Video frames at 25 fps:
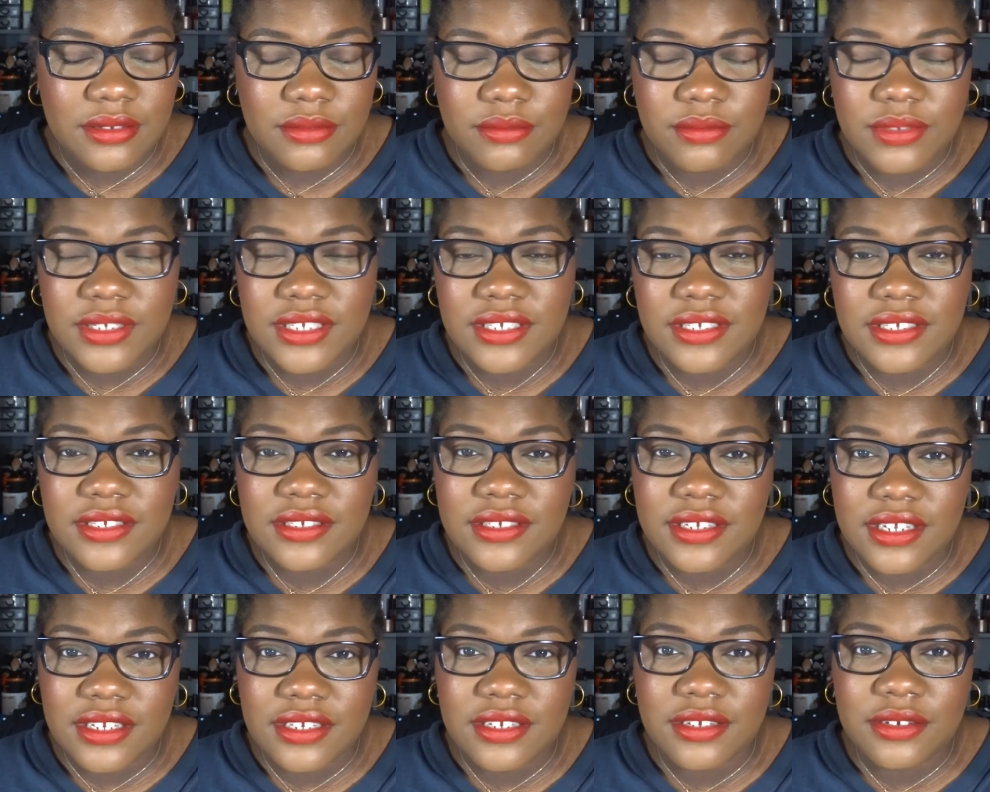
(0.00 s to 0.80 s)
is
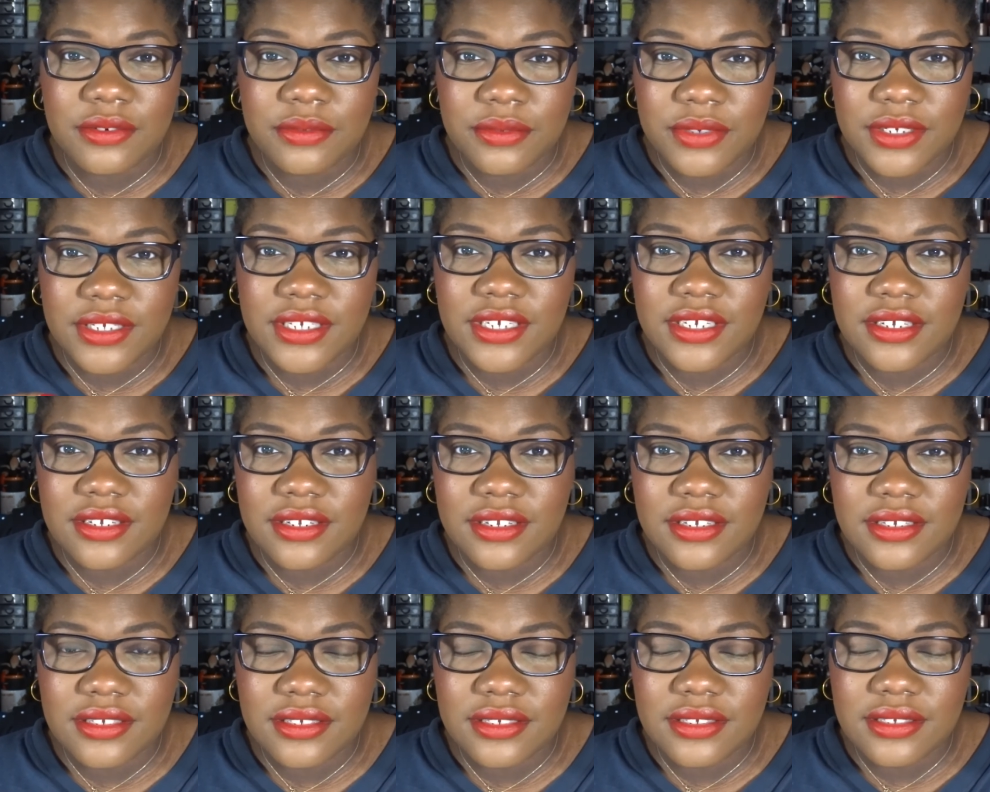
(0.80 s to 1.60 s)
getting
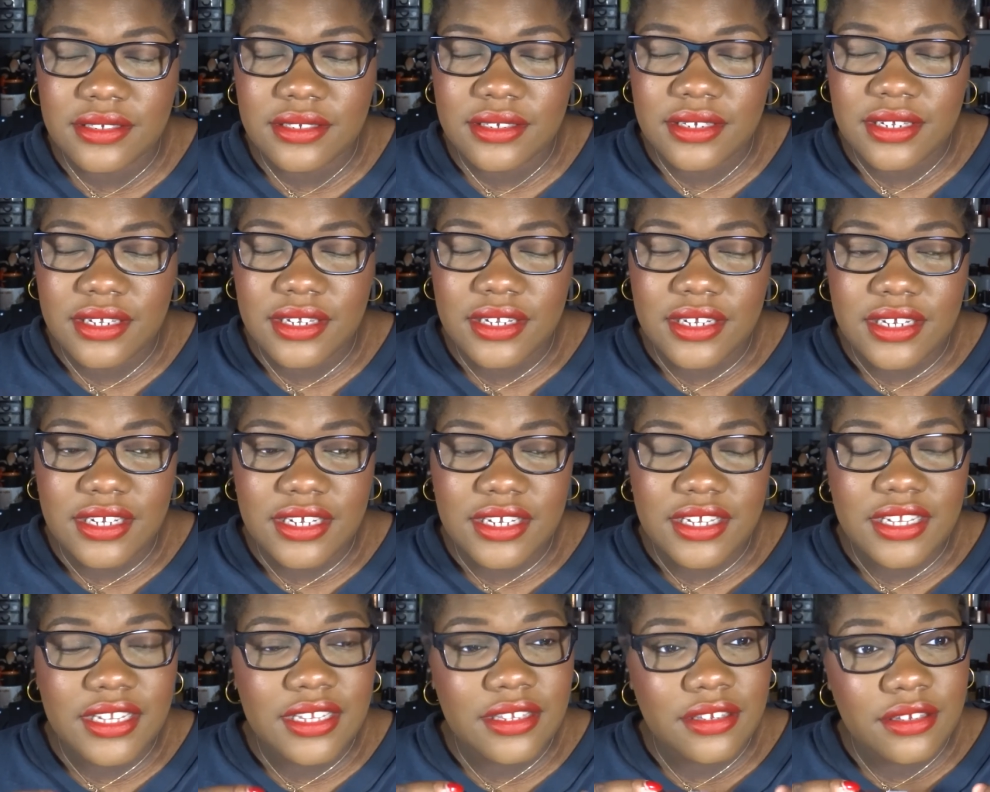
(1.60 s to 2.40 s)
ridiculous.
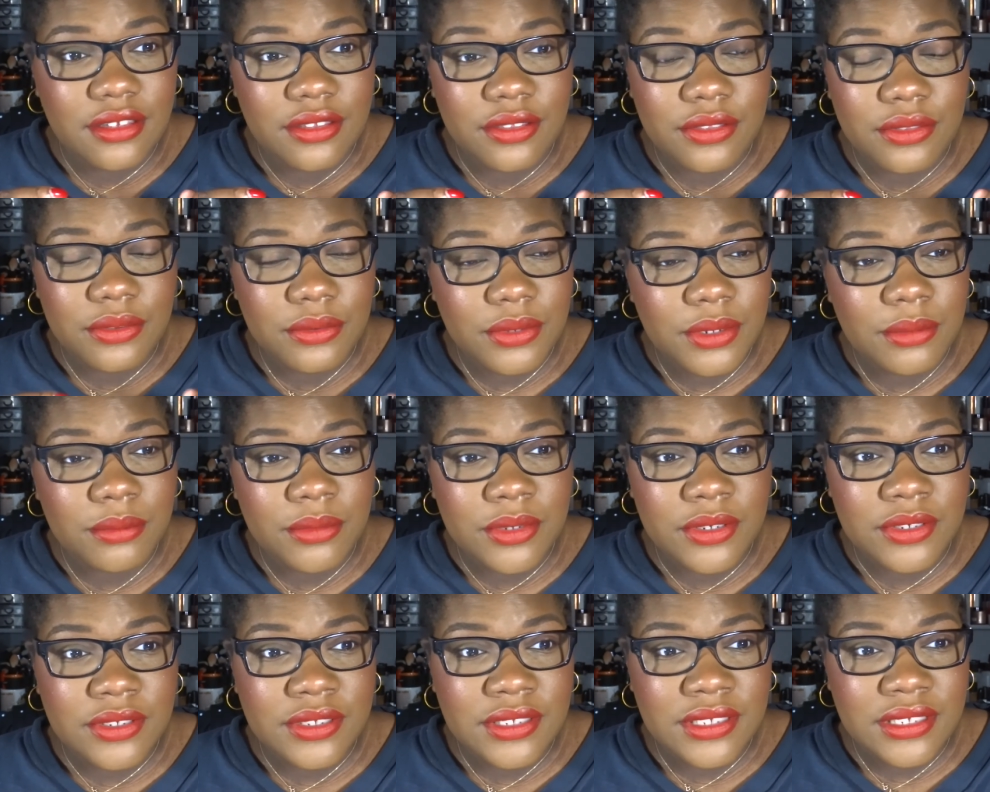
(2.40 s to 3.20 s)
In 3
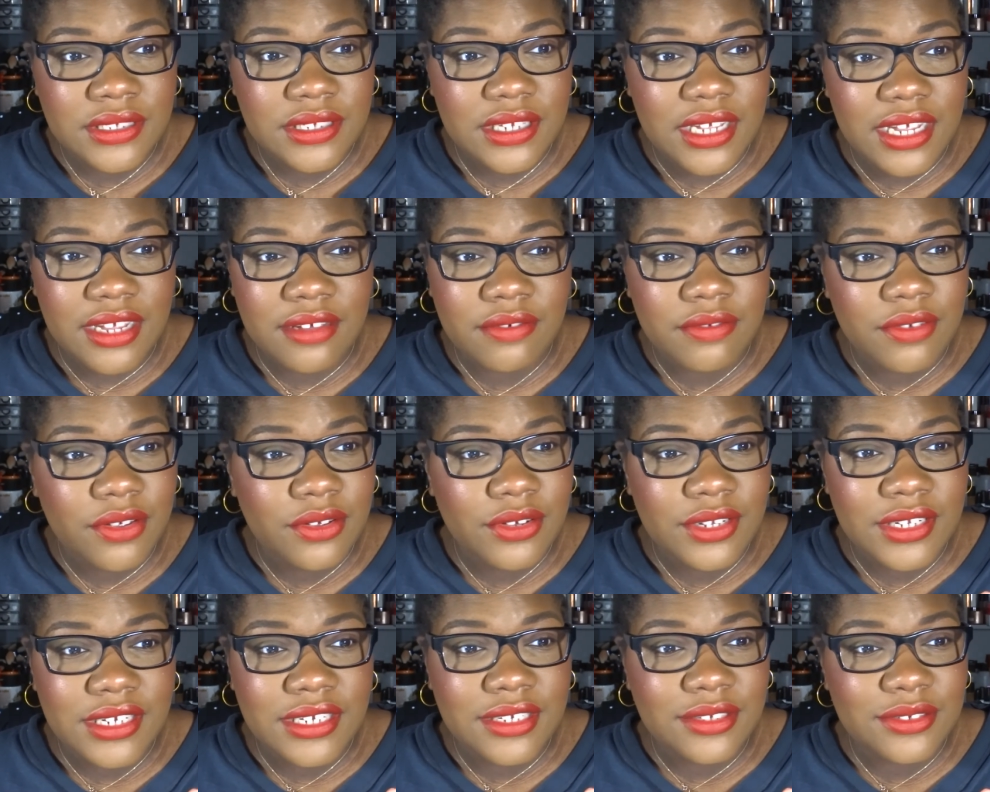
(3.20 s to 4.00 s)
months, I've
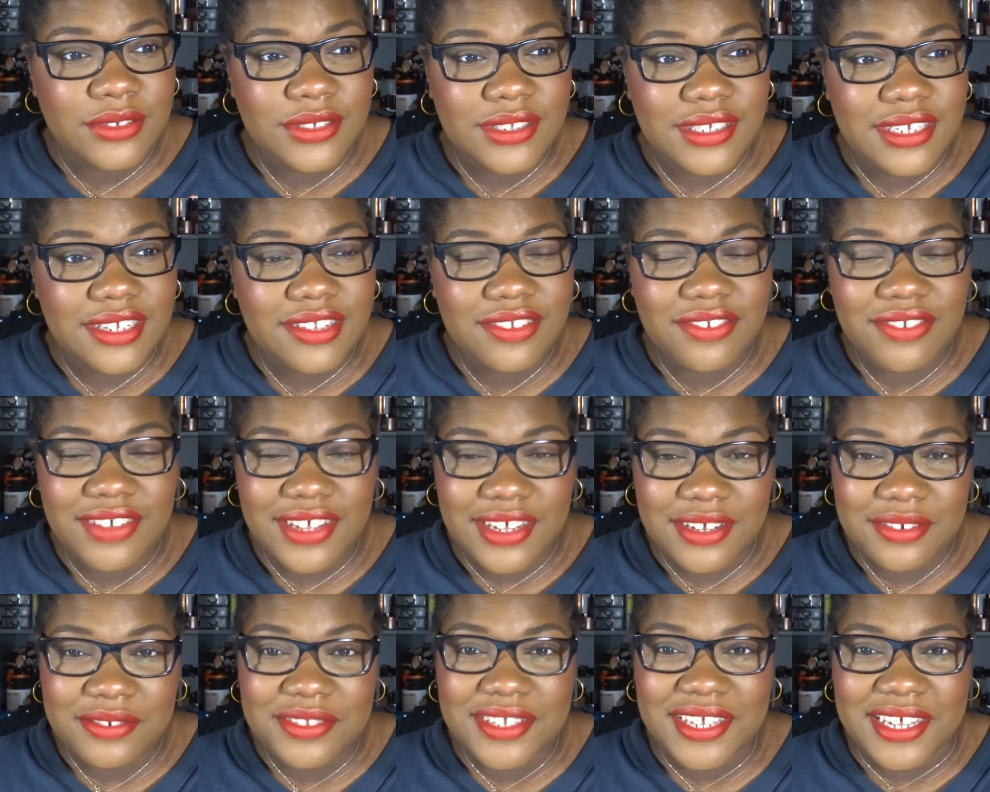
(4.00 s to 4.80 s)
only used it
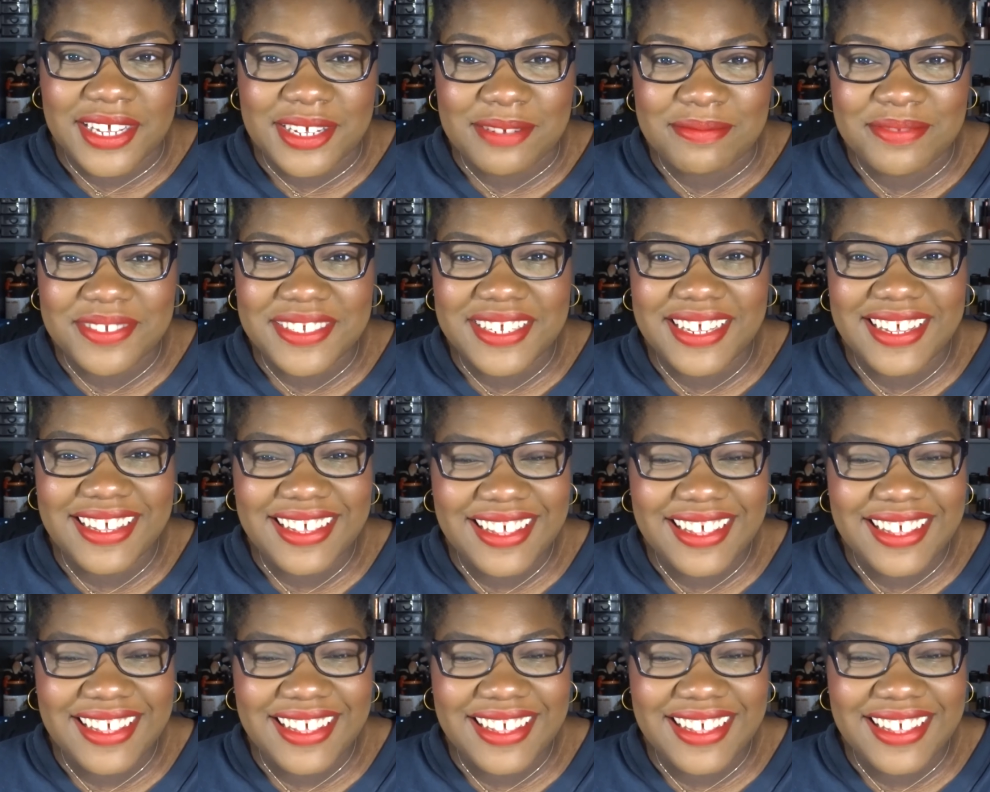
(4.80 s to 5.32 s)
5 times.